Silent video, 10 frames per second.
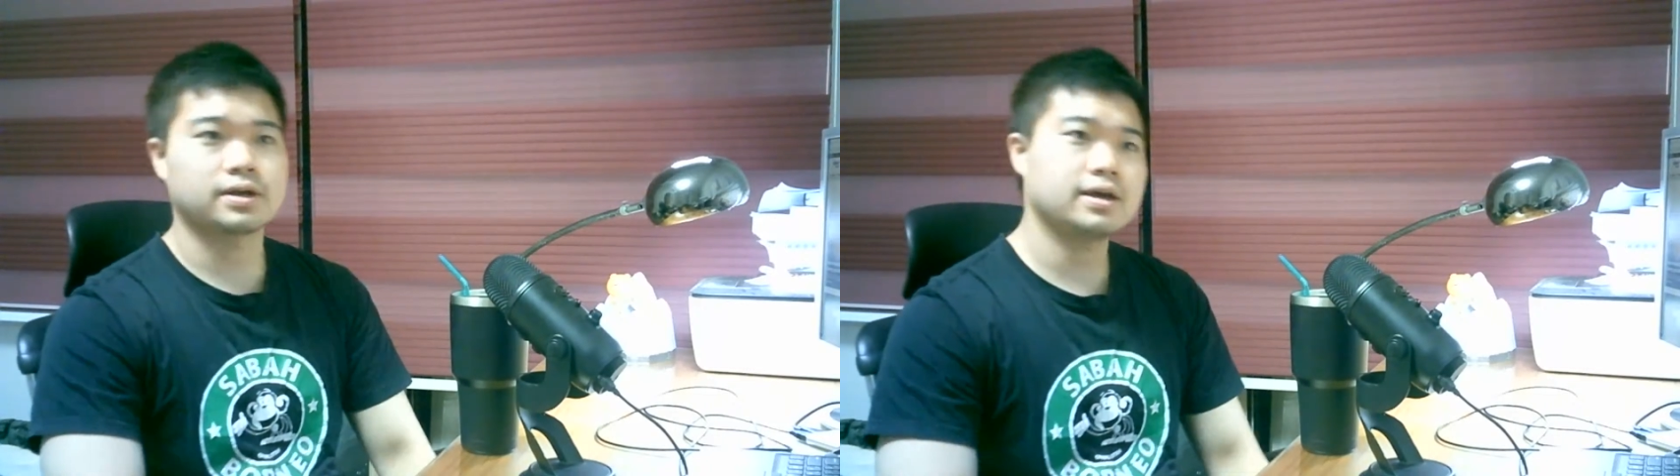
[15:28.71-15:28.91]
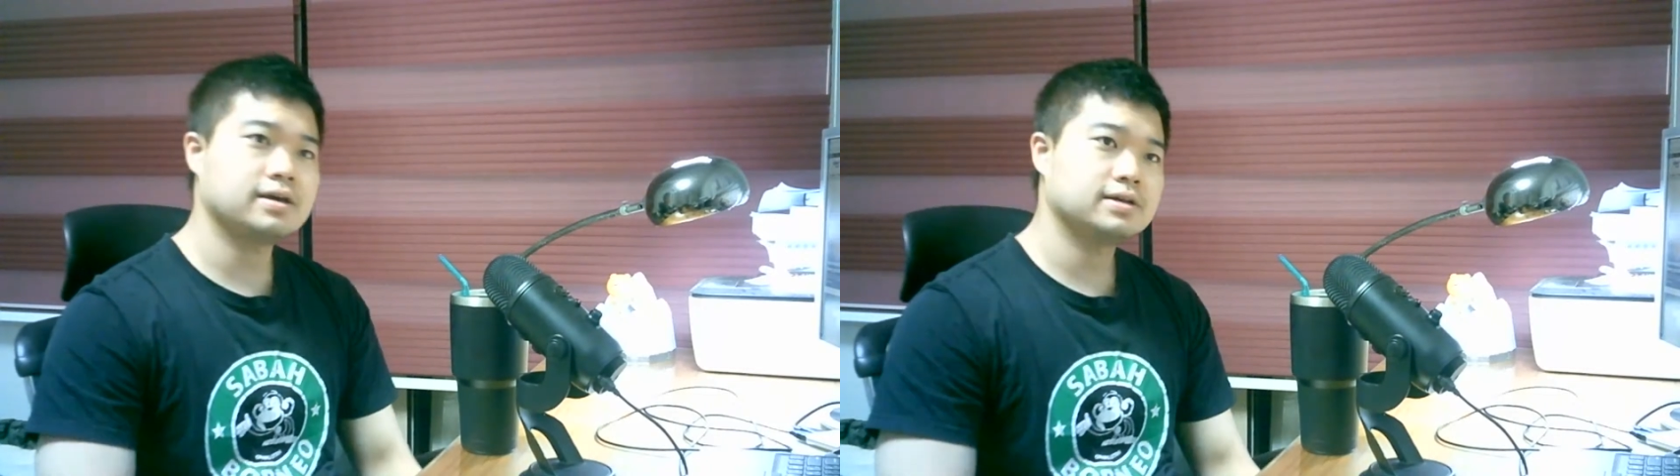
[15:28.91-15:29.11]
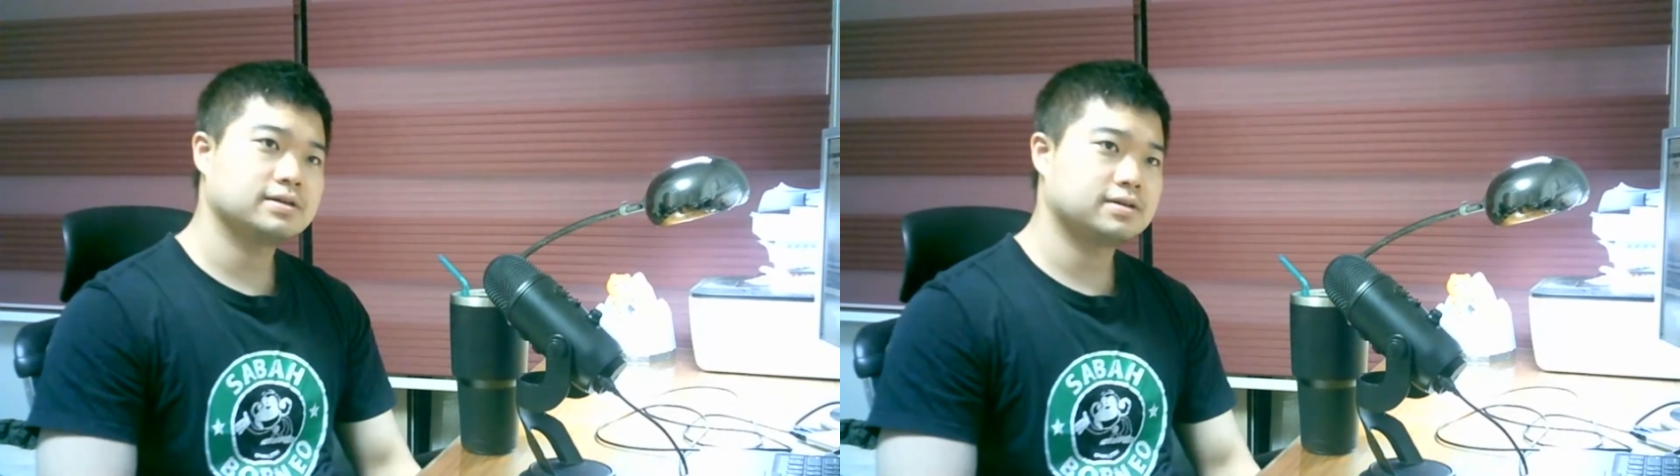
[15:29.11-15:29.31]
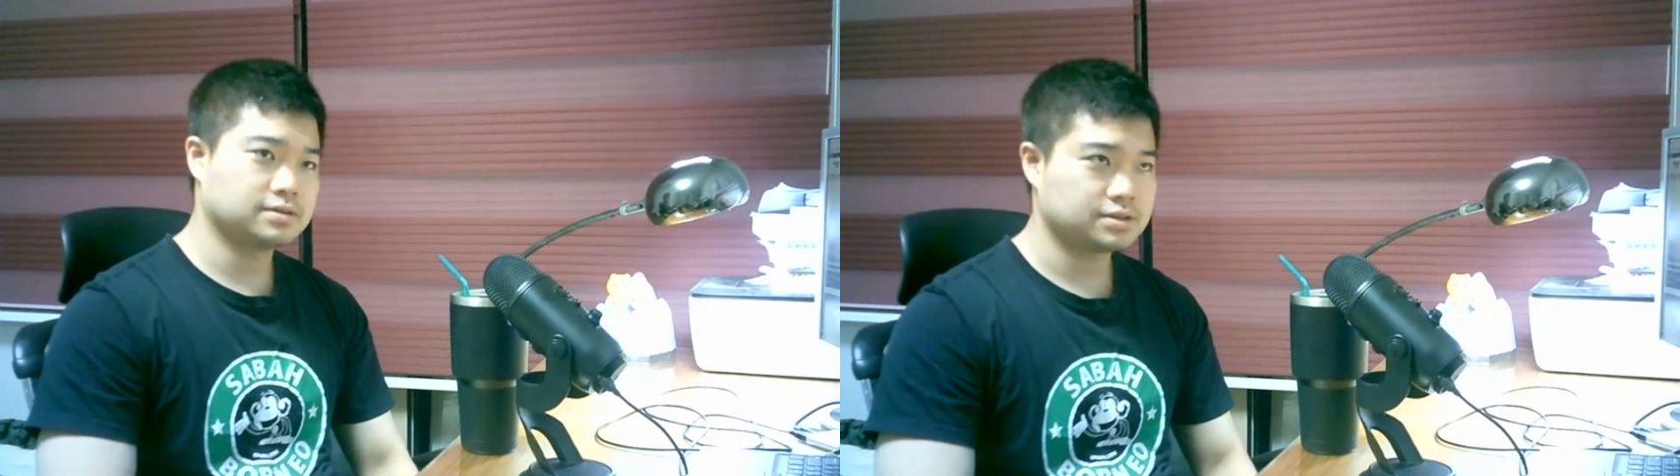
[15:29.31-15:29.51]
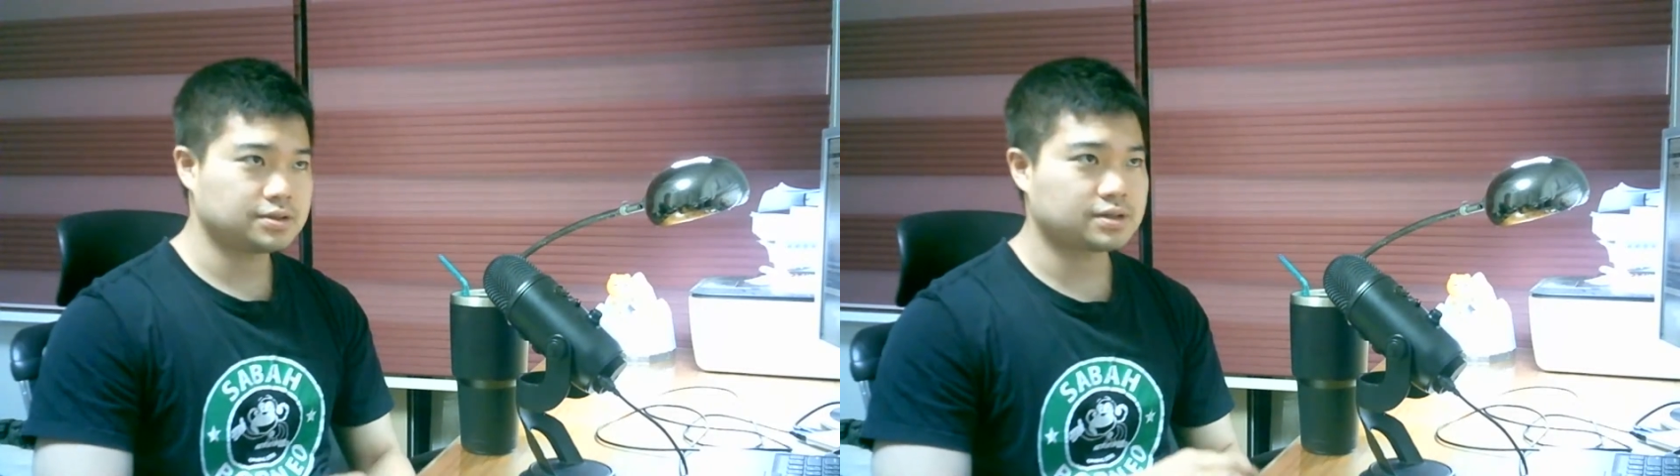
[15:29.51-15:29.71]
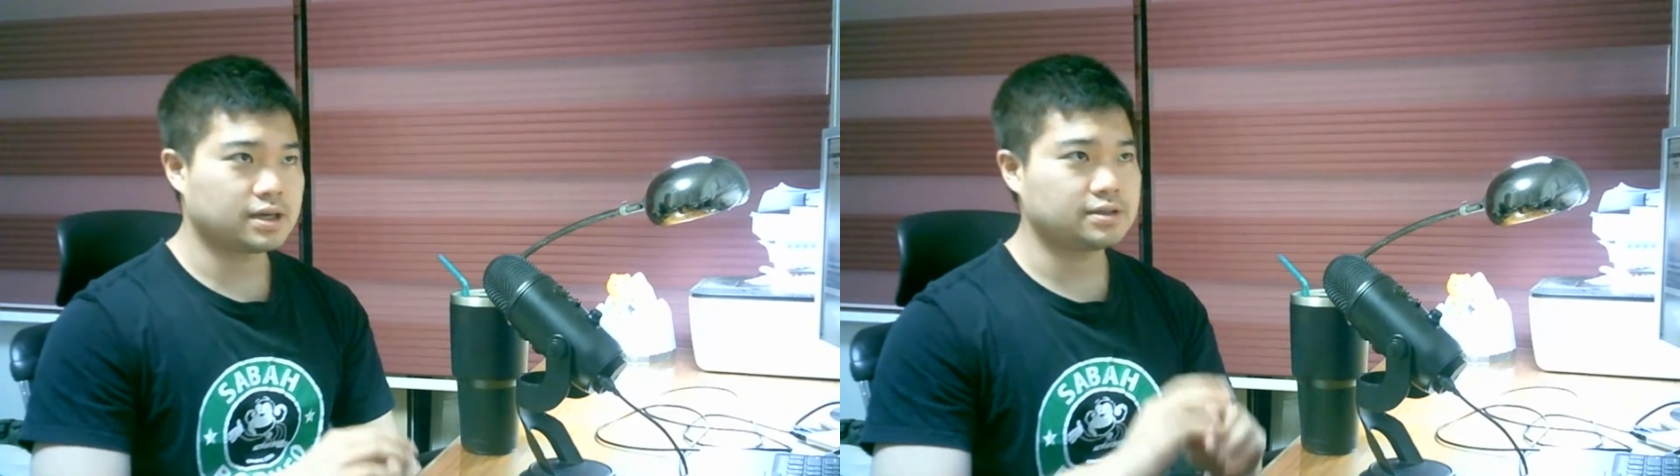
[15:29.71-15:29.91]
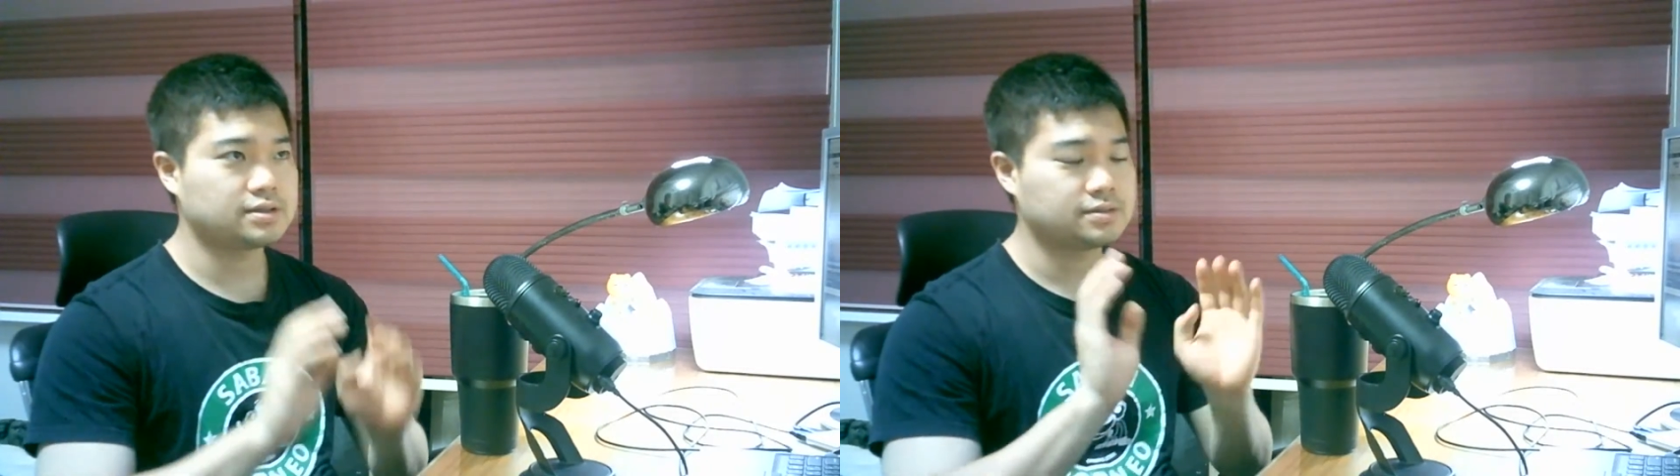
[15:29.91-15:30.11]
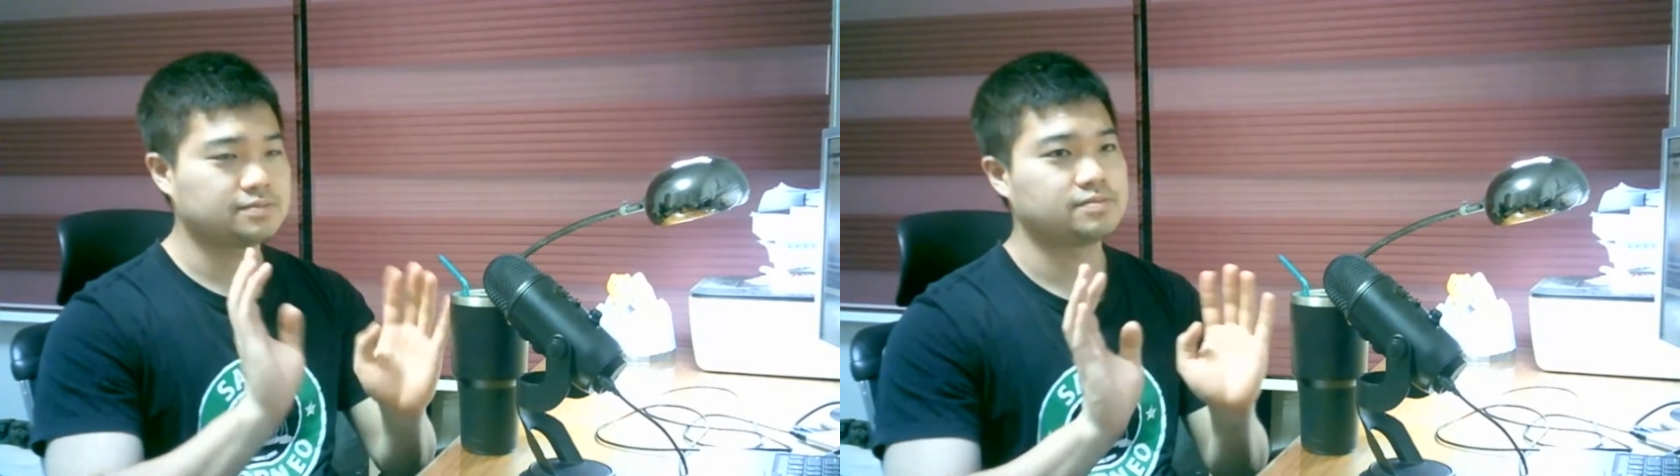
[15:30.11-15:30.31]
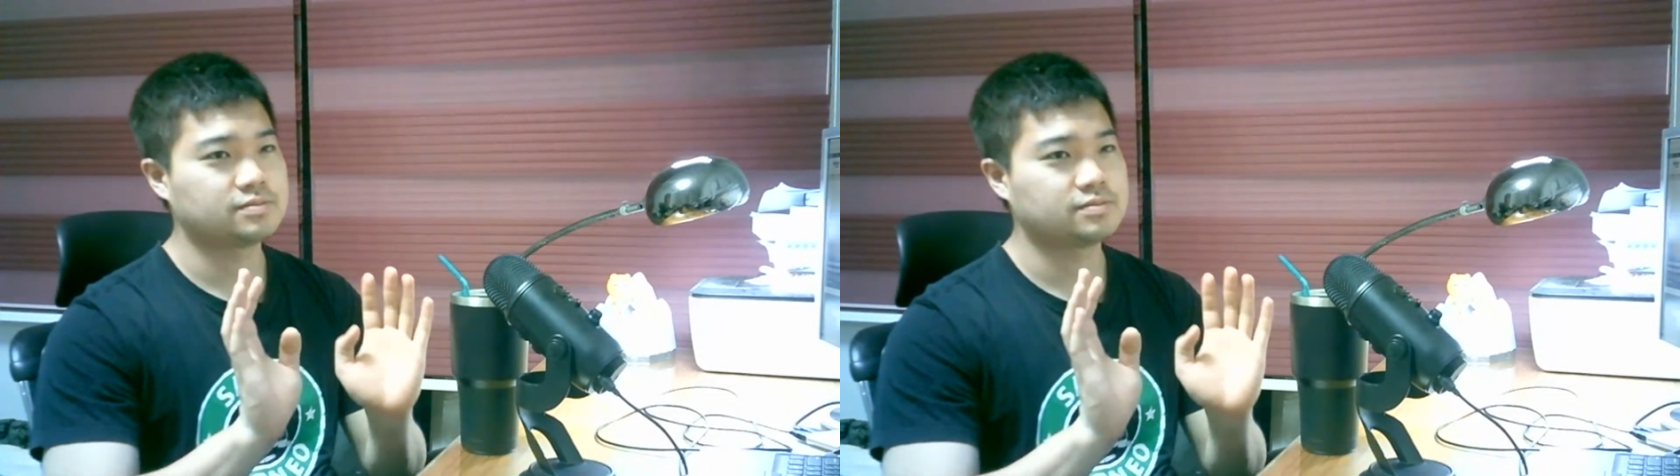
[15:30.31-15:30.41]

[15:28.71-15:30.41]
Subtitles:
Okay, I'll see you guys.